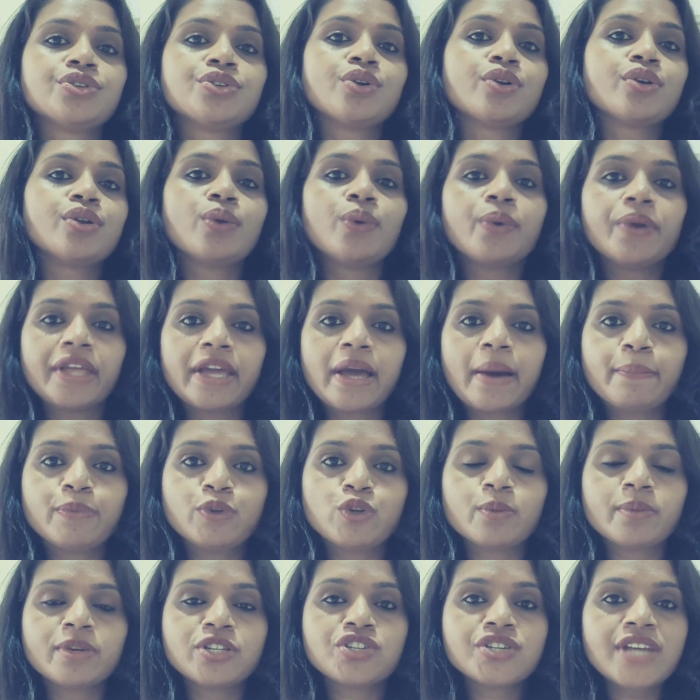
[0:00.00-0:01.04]
you're not loading
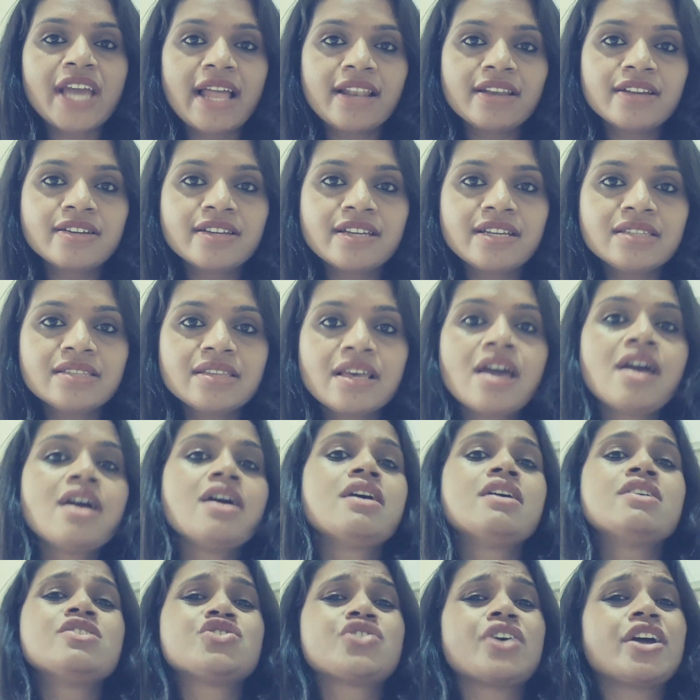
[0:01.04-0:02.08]
up too much calories.
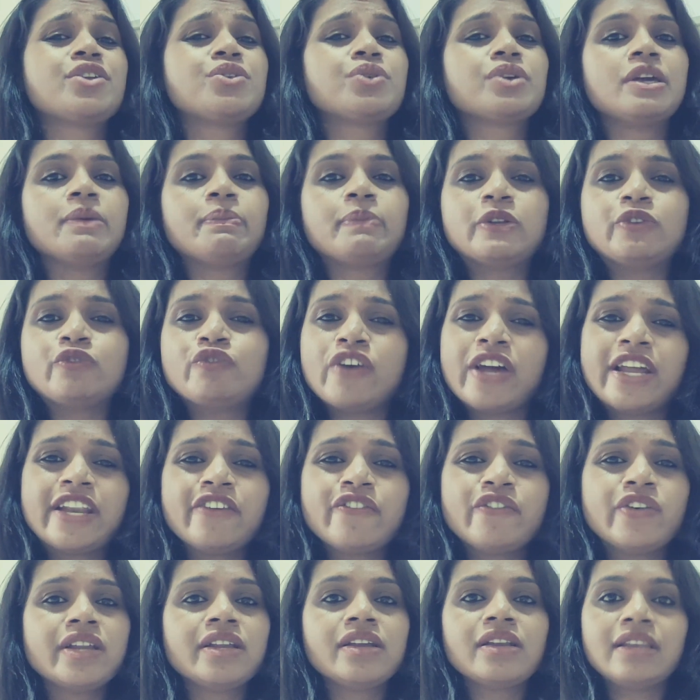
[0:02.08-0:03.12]
Try to keep it
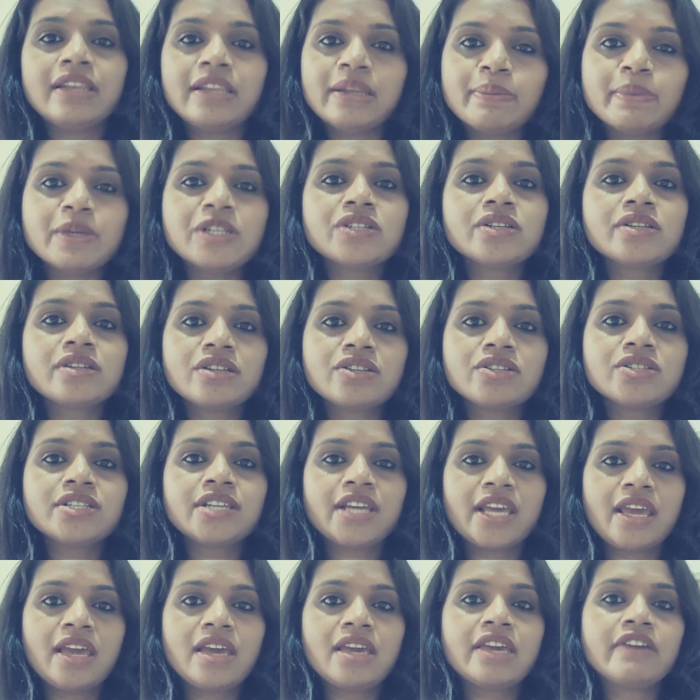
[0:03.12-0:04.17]
very, very limited
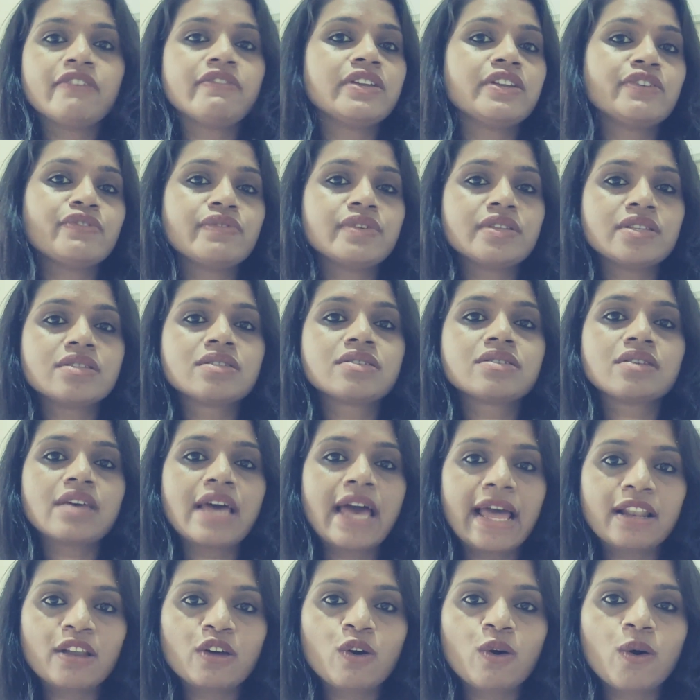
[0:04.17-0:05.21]
intake, even if
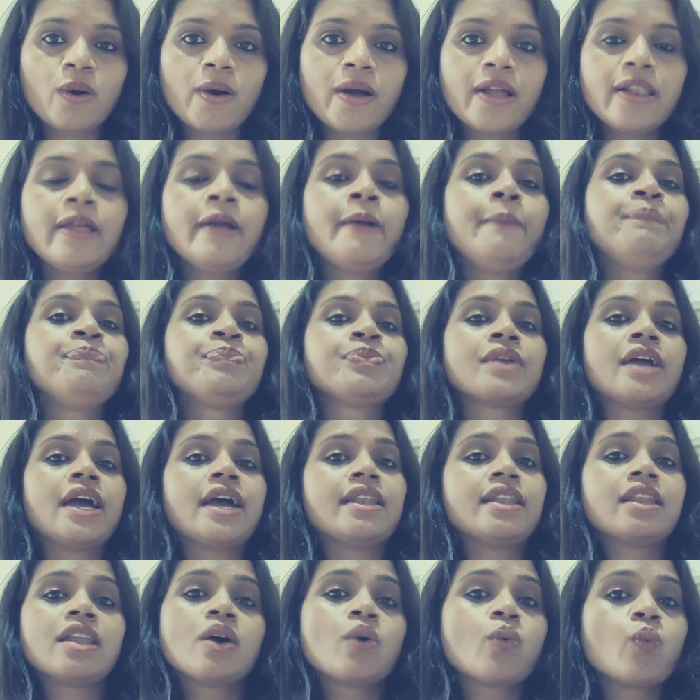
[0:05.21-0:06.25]
it's alcohol.
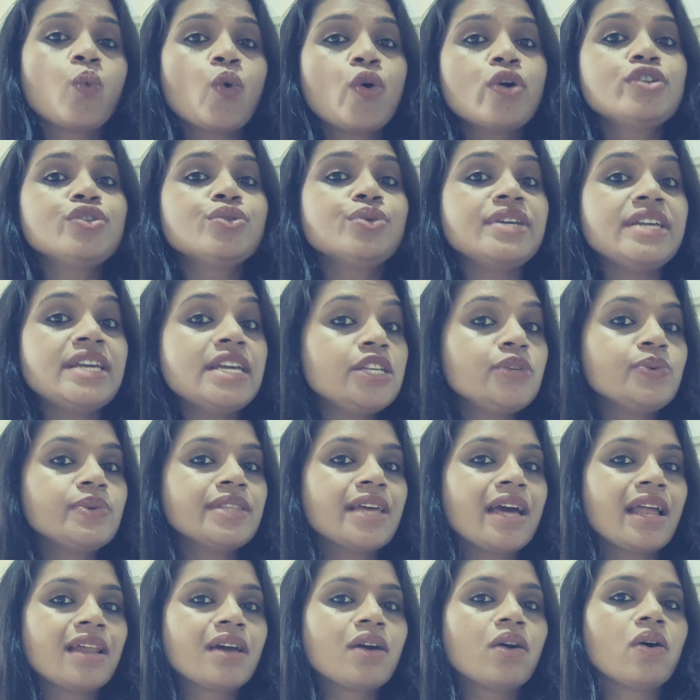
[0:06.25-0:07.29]
And now what you eat
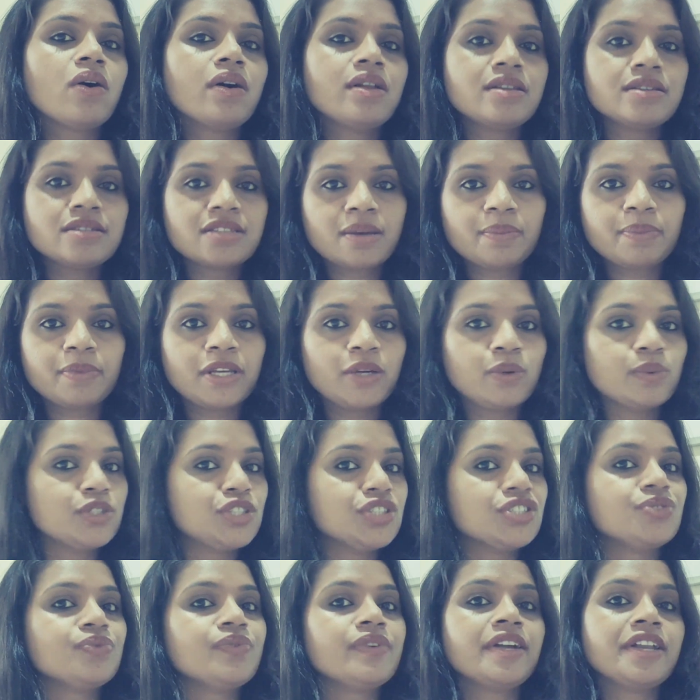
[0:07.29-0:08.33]
with alcohol is something
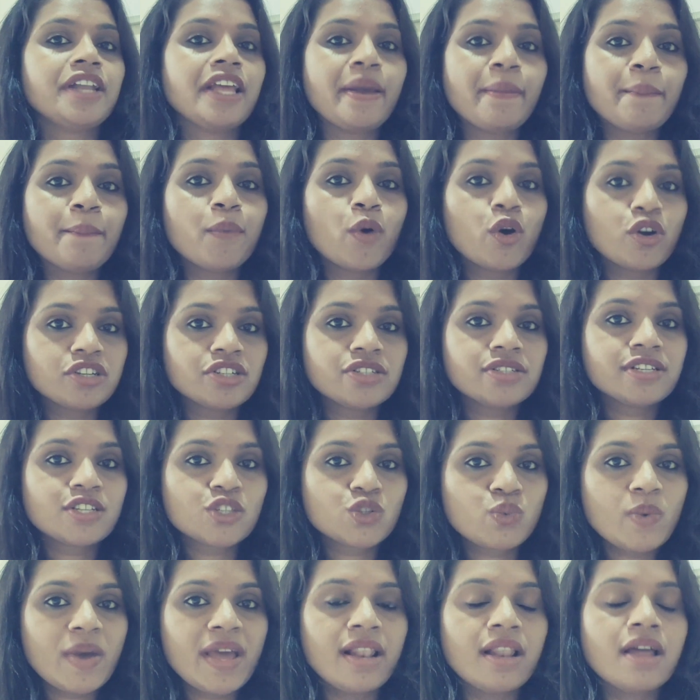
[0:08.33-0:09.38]
which is very important
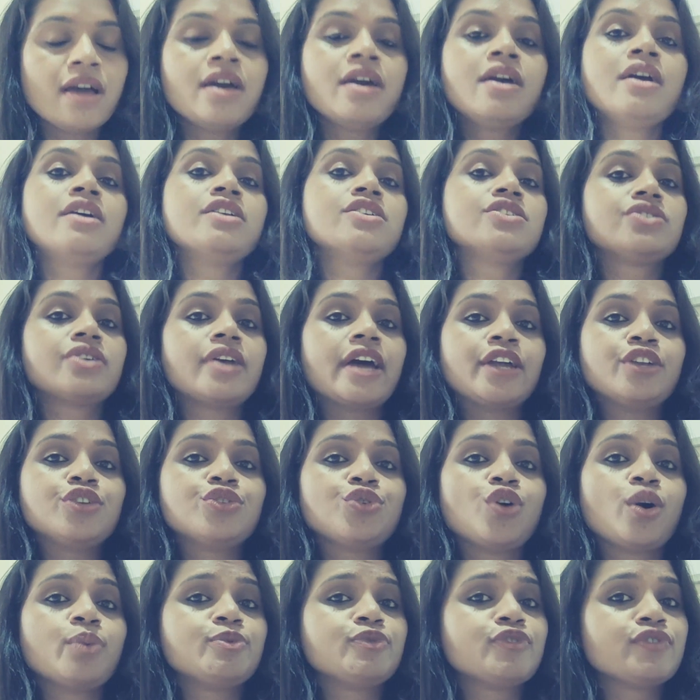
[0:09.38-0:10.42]
as well. Try
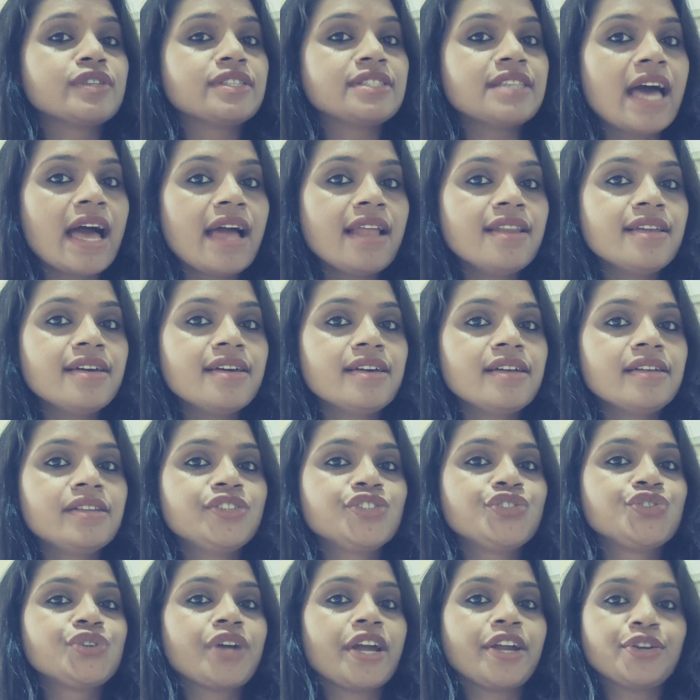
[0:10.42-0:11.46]
to opt for
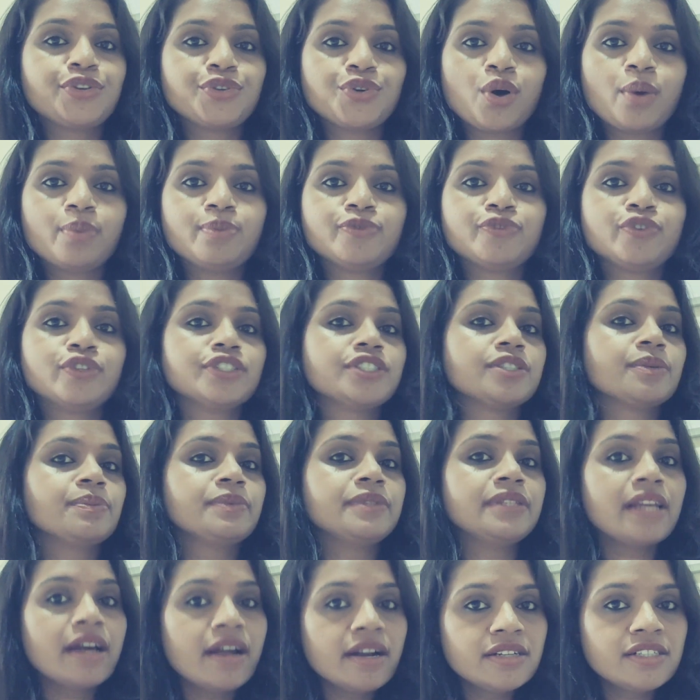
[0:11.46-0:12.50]
salads, try to opt for
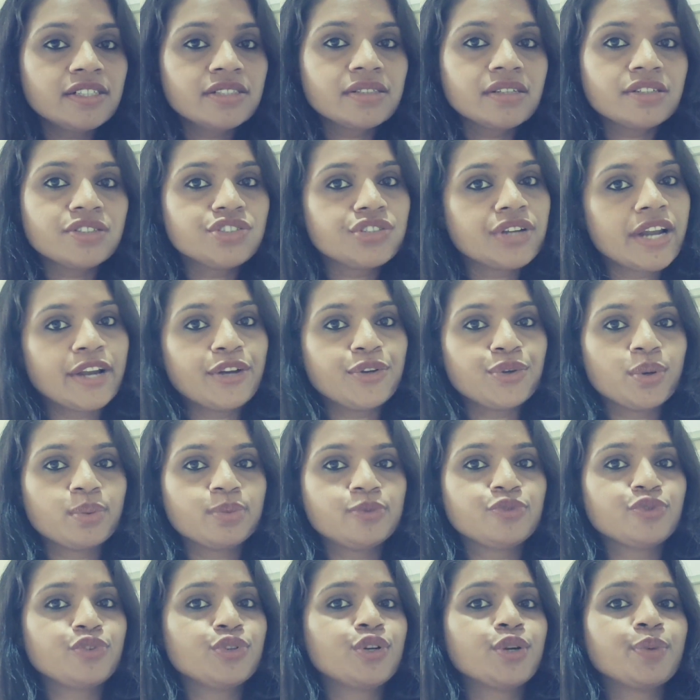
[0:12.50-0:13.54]
some nuts, try to
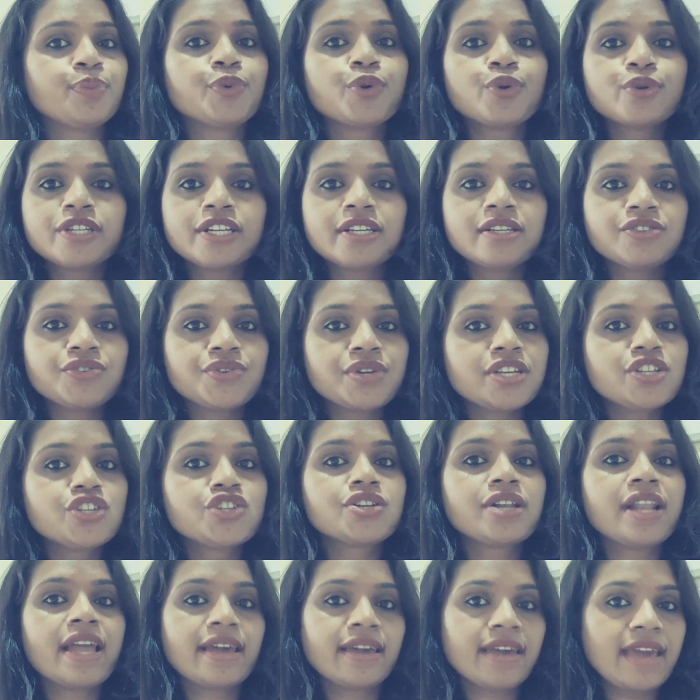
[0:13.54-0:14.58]
opt for protein
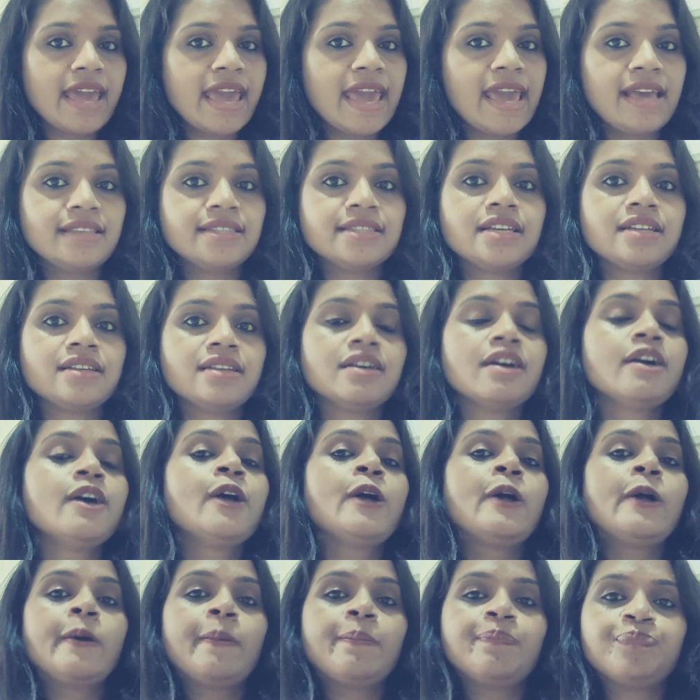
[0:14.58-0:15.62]
rich like eggs and